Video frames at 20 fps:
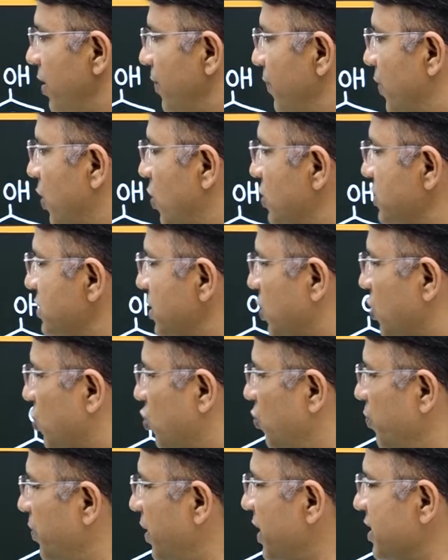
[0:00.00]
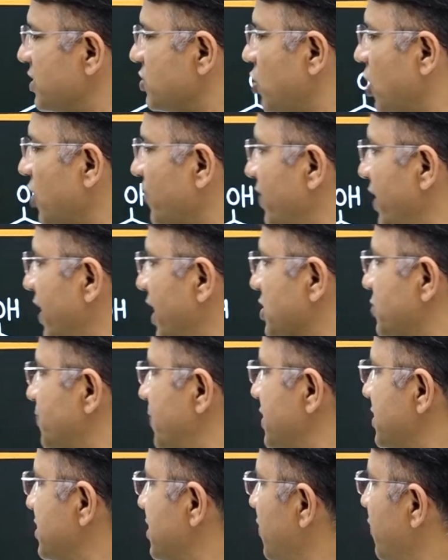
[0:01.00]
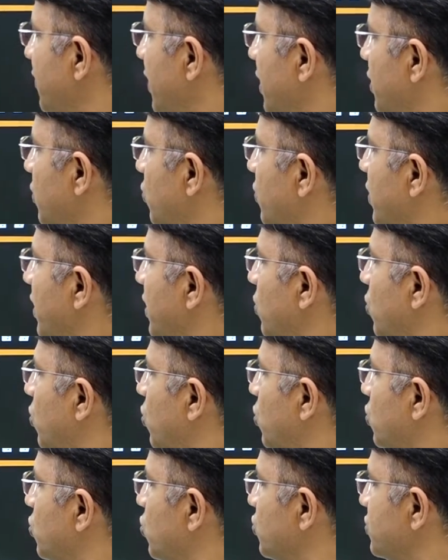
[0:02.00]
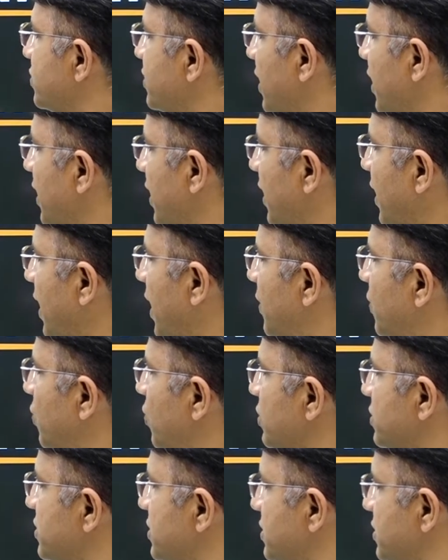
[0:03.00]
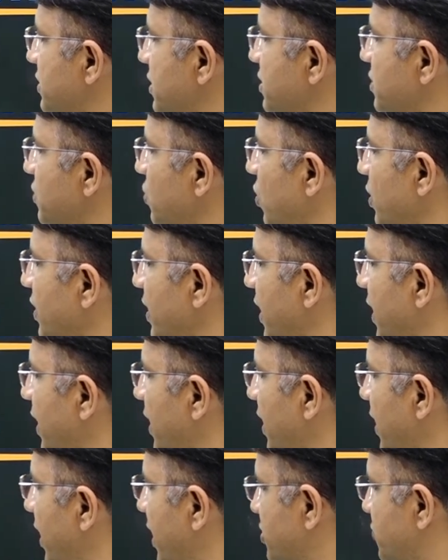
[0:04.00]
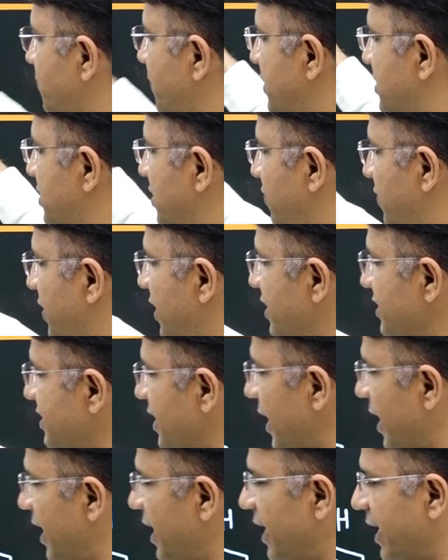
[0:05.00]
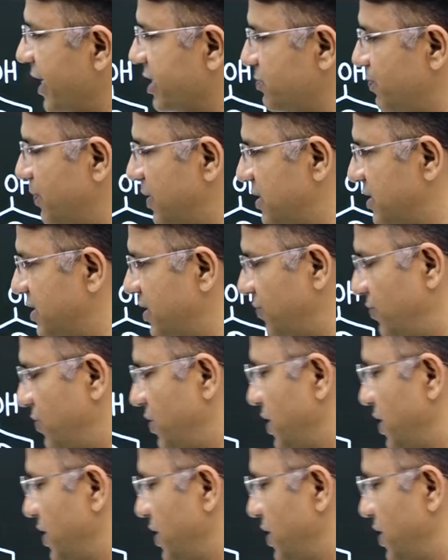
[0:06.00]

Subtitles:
Because the cumene is not very expensive and you can O2 sunlight hydrolysis. This is not a expensive, it is a inexpensive